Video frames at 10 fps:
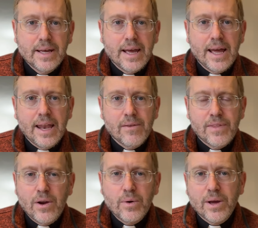And if
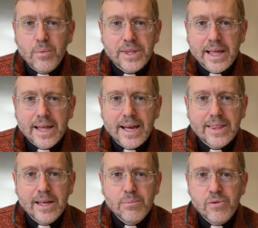they don't get what they like,
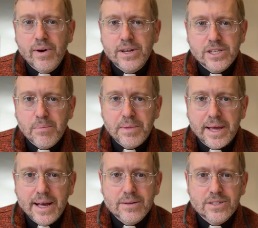they'll move on to
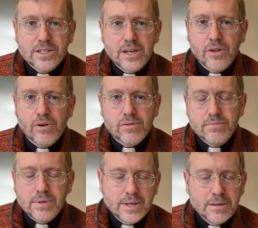something else, another
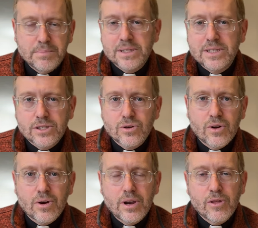uh, business
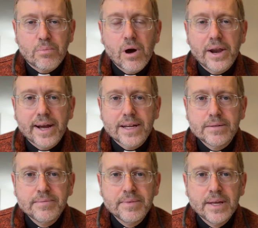or another product.
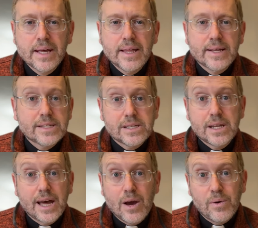This is
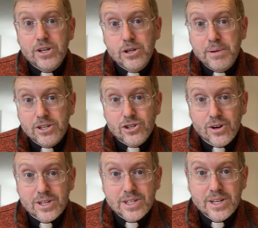not how we should be
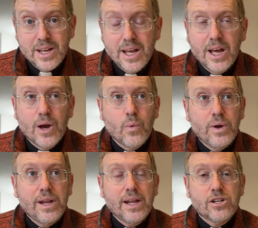church.
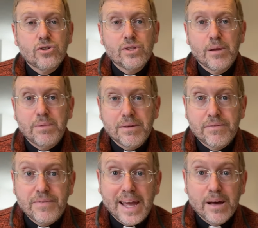We need to then be
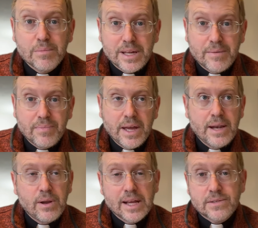family,
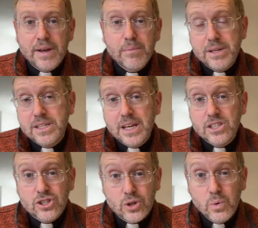and as families,
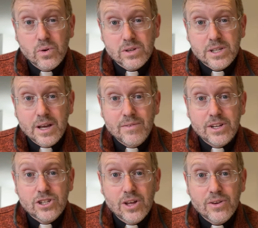stewards of
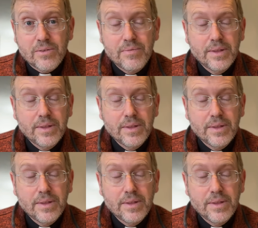each other.